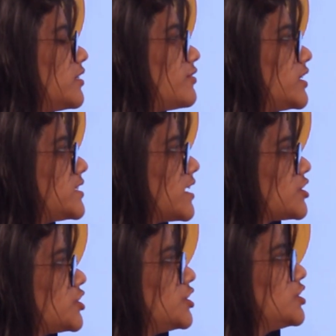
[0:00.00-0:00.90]
different
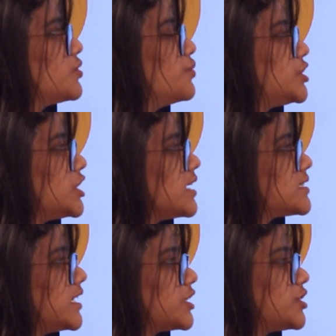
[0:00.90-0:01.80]
sections, which are
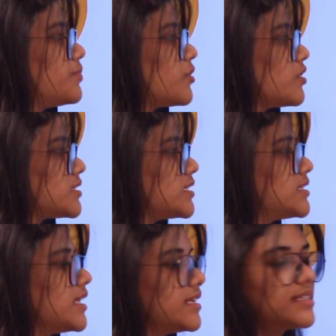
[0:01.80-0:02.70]
selection process,
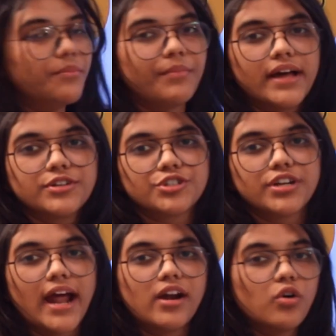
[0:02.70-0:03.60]
the exam pattern,
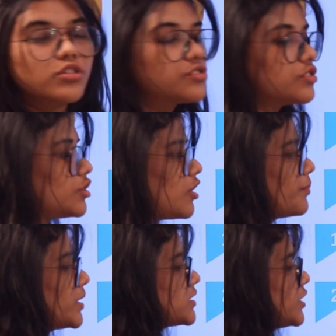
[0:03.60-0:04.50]
and also the topics